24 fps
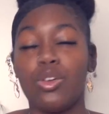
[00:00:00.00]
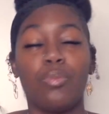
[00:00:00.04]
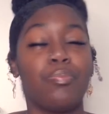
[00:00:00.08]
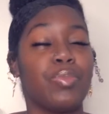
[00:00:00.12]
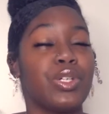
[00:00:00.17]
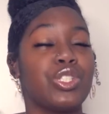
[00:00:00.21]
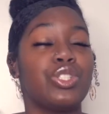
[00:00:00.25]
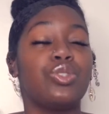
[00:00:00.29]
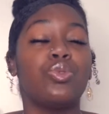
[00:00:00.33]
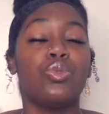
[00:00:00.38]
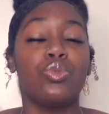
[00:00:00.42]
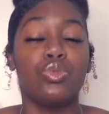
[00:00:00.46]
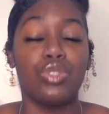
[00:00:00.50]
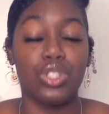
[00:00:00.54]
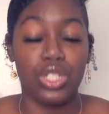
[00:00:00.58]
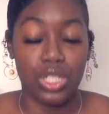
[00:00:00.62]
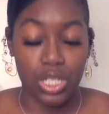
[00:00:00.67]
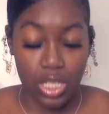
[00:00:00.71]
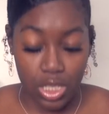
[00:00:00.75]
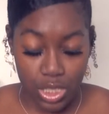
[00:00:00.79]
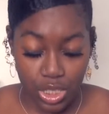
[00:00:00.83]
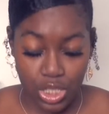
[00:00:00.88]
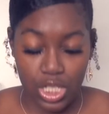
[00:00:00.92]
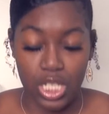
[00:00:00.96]
But you
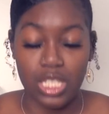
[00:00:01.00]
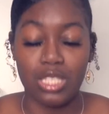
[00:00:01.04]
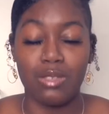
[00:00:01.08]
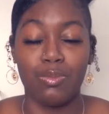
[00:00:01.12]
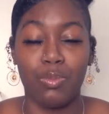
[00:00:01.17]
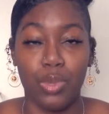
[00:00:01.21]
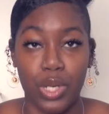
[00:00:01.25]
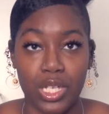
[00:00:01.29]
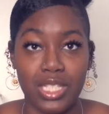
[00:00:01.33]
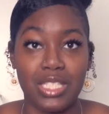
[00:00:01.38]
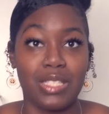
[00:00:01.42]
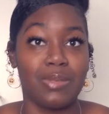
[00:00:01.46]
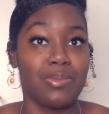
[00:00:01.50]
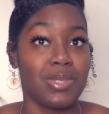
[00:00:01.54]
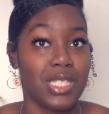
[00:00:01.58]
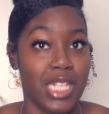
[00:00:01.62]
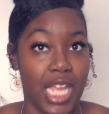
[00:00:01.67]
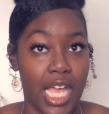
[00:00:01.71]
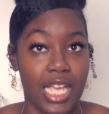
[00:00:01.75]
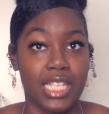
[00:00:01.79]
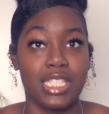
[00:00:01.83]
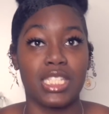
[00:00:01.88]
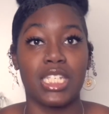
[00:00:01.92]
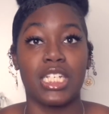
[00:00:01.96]
should just bring some
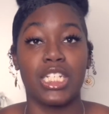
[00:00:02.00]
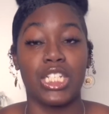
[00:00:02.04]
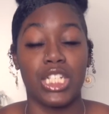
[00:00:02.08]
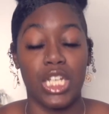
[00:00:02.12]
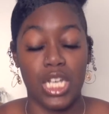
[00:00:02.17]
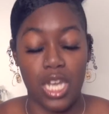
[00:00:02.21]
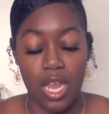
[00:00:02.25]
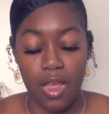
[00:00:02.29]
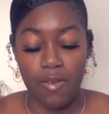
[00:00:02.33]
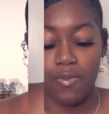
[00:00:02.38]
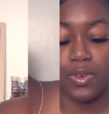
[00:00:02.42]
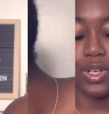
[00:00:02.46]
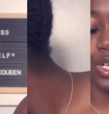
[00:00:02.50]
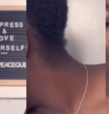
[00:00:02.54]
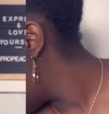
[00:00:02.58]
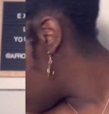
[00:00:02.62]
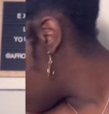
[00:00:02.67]
snacks because you never know.